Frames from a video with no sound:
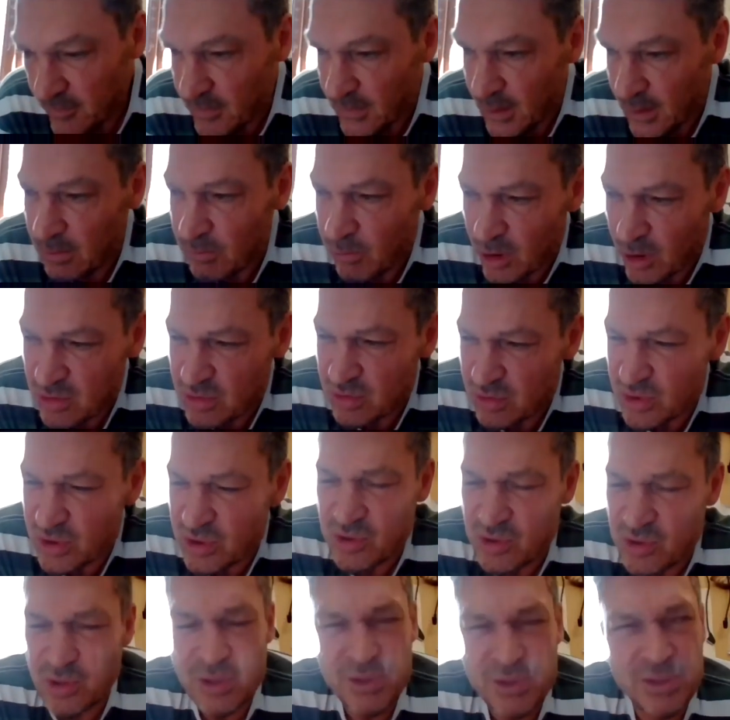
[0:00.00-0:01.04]
wasn't
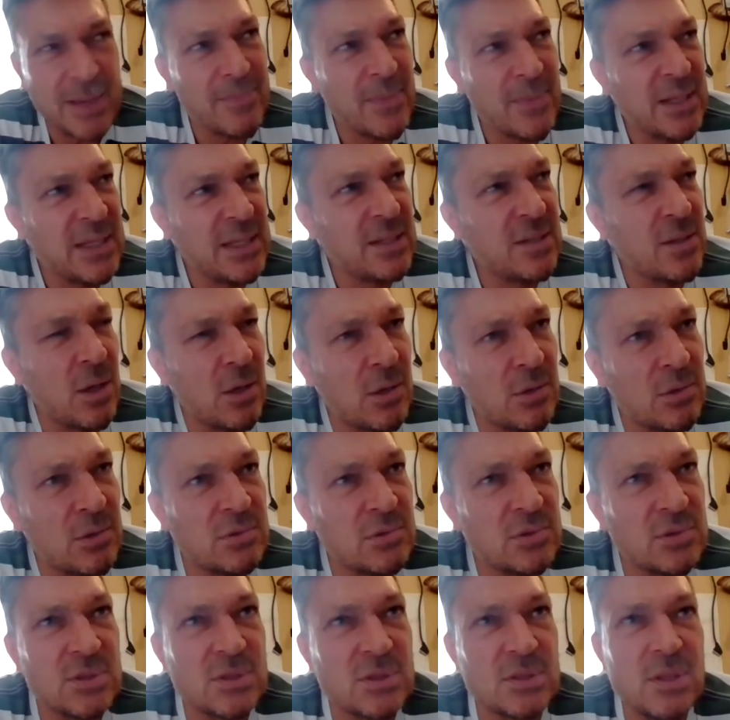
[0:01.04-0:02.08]
scoring that many
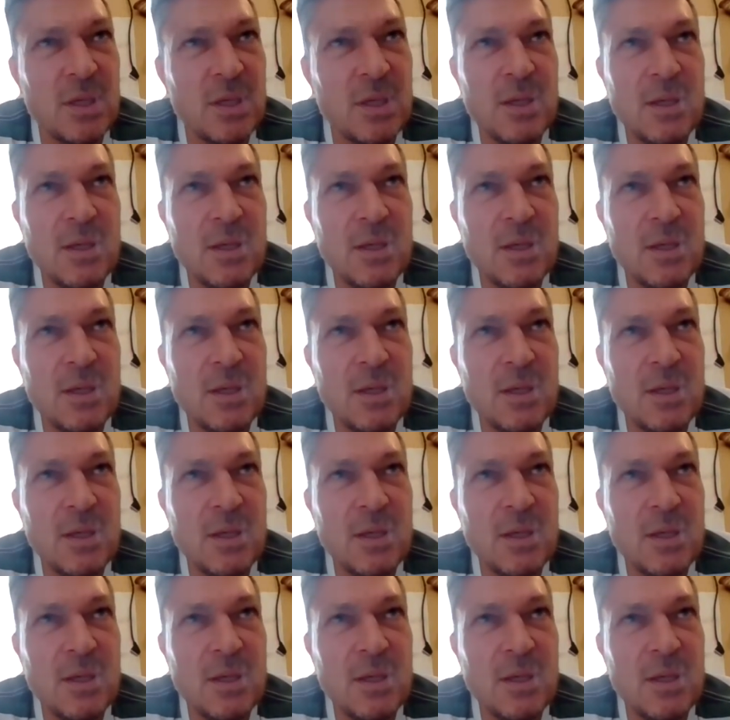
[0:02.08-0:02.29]
goals.